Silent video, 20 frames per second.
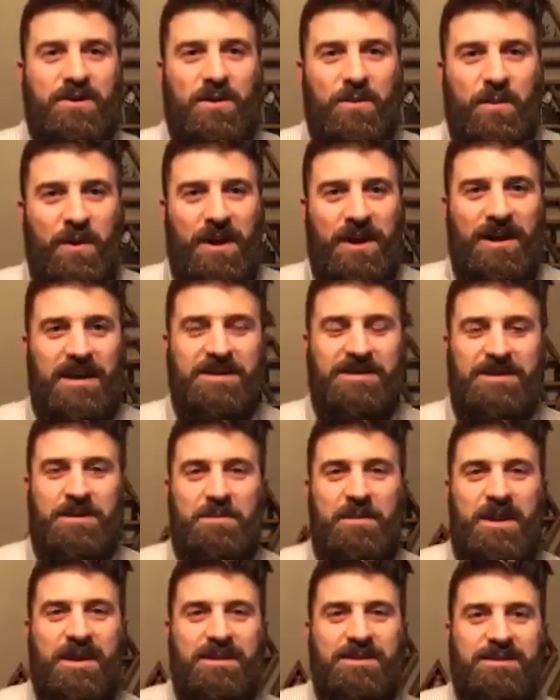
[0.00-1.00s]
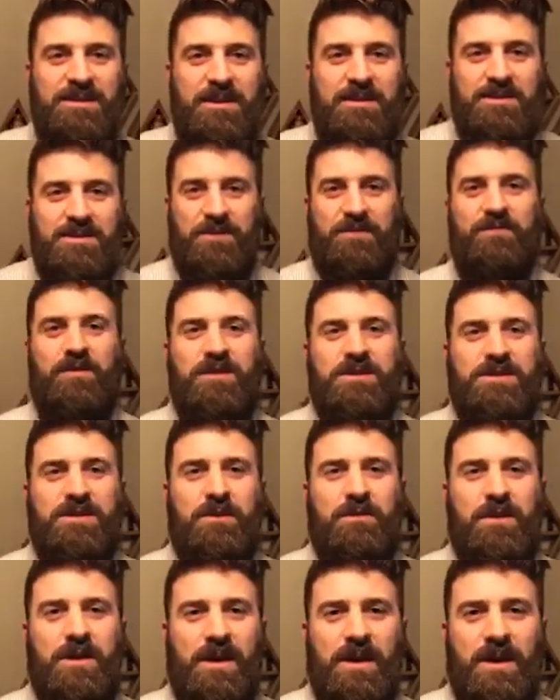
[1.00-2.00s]
Your brain has to make sense of what's
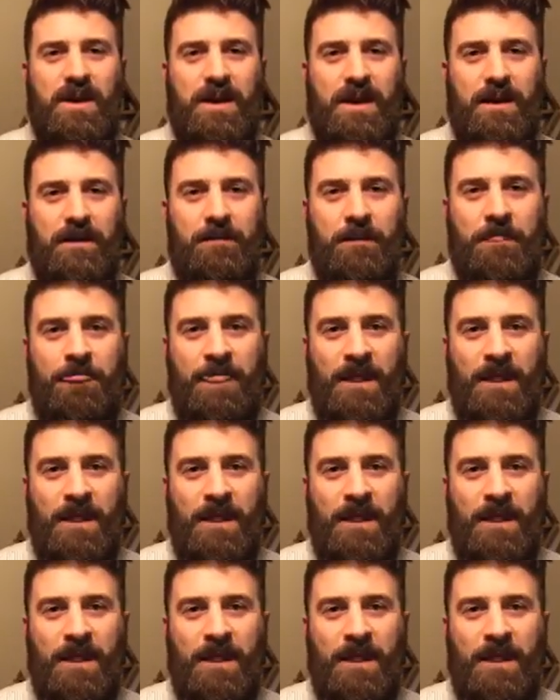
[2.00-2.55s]
going on